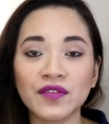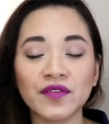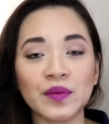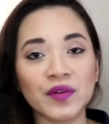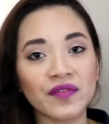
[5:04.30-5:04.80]

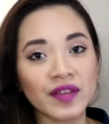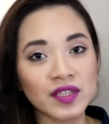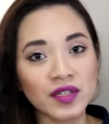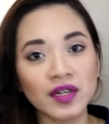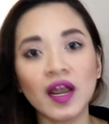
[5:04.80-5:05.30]
of a
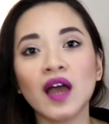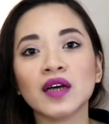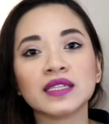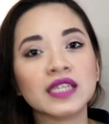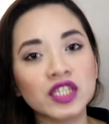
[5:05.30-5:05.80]
professor
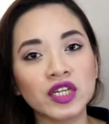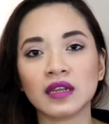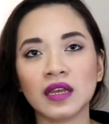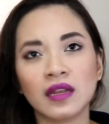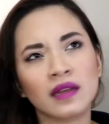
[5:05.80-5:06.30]
teaching
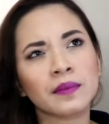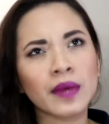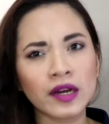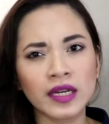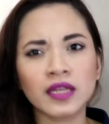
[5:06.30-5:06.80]
in an
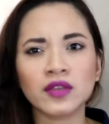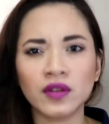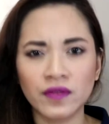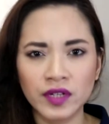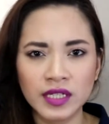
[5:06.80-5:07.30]
American
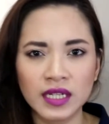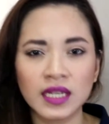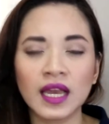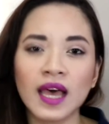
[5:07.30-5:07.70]
university,